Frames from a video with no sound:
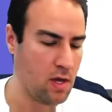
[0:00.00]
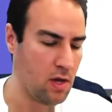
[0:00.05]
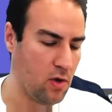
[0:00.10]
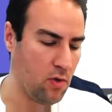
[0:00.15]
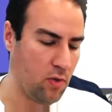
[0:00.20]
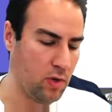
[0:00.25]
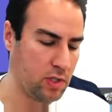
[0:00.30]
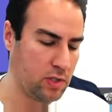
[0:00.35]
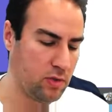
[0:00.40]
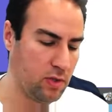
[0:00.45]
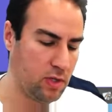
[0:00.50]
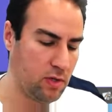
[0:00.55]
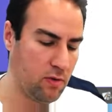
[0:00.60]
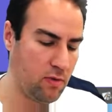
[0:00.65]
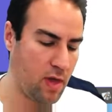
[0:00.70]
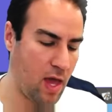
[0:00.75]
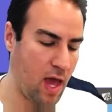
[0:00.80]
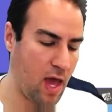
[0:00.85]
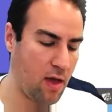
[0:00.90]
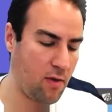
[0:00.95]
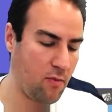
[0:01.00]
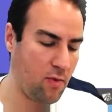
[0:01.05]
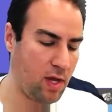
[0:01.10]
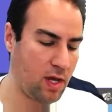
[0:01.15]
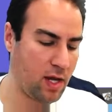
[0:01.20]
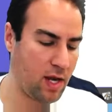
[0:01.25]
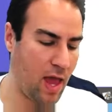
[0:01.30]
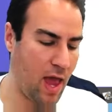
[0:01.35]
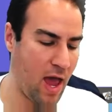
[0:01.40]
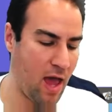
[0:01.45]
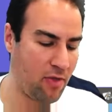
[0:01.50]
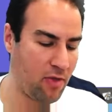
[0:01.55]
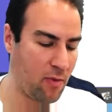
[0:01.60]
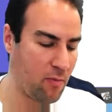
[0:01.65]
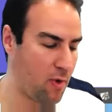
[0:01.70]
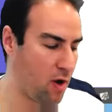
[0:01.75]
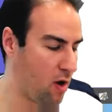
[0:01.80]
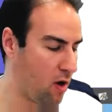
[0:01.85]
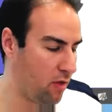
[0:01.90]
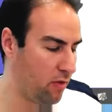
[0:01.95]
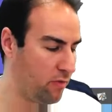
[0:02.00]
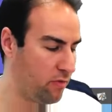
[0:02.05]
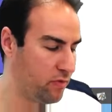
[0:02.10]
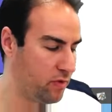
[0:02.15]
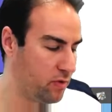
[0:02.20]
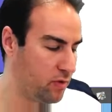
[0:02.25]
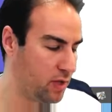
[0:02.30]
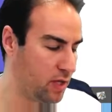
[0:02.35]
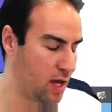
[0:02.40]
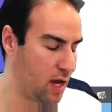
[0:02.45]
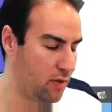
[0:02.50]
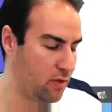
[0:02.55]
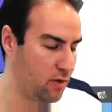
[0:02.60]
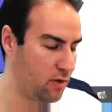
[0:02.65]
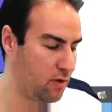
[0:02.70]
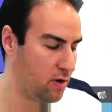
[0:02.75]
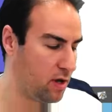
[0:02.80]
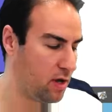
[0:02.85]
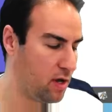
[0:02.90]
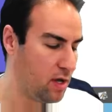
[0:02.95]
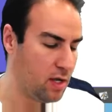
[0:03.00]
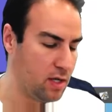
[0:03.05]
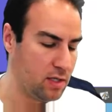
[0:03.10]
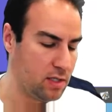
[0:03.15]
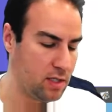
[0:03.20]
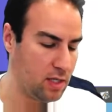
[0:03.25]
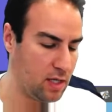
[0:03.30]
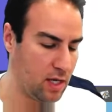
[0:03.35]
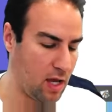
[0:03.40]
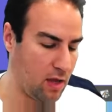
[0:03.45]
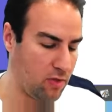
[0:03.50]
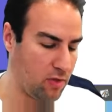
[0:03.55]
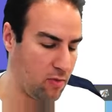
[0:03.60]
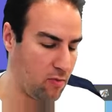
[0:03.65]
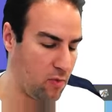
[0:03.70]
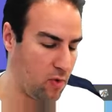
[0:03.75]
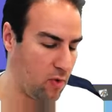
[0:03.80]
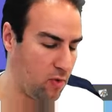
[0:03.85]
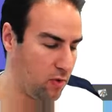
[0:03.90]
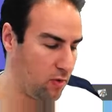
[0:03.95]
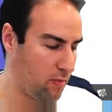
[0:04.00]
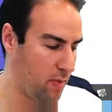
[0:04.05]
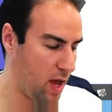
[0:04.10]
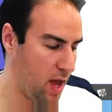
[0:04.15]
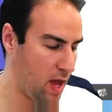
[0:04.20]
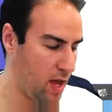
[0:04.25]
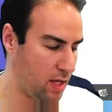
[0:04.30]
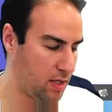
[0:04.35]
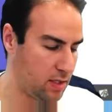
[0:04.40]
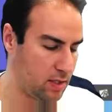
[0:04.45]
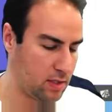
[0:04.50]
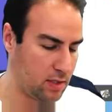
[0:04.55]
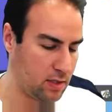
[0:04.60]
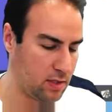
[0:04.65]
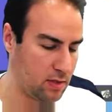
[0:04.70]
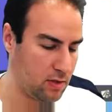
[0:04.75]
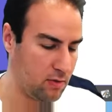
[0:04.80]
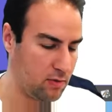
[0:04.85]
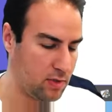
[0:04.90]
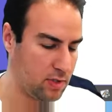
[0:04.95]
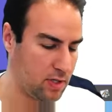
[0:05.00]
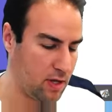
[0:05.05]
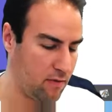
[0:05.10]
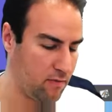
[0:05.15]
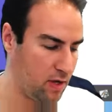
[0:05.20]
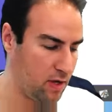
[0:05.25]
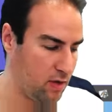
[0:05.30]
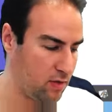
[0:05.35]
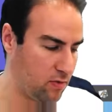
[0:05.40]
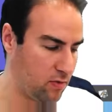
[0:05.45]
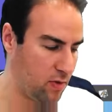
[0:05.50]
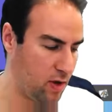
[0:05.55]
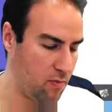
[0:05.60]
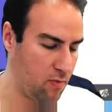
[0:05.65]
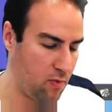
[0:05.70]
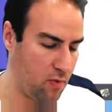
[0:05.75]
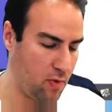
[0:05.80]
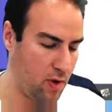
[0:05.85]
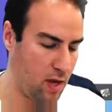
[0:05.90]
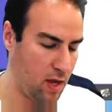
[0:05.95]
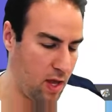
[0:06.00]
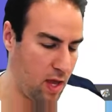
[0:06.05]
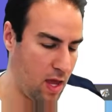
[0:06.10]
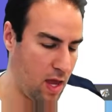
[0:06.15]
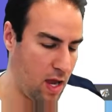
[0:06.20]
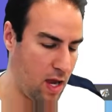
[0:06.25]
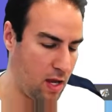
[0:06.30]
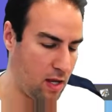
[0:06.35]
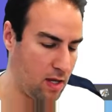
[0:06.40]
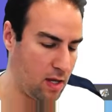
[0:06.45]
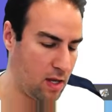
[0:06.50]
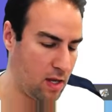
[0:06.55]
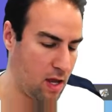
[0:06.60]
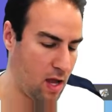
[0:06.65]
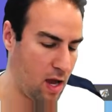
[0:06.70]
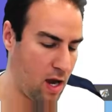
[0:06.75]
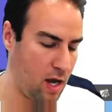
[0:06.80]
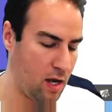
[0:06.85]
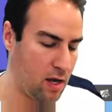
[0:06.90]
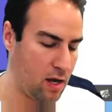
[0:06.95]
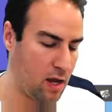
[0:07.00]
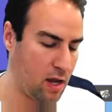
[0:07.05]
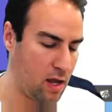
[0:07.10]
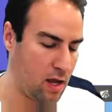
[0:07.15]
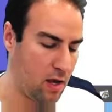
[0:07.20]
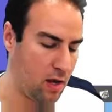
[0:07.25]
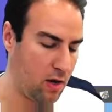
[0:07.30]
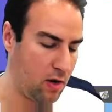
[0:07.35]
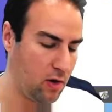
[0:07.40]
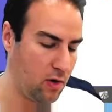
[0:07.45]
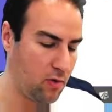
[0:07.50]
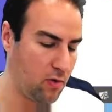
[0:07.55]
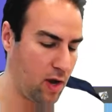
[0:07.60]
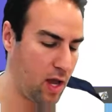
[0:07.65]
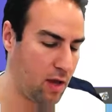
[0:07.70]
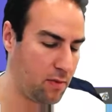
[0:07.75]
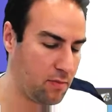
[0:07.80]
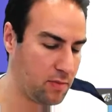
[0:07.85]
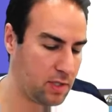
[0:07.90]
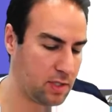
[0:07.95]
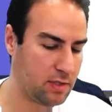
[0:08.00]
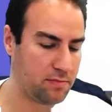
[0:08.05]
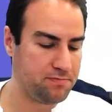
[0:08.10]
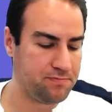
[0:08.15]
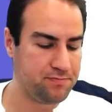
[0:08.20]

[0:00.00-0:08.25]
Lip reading: Once we do that, we can add them all up together to get the molar mass. So 73.89 grams.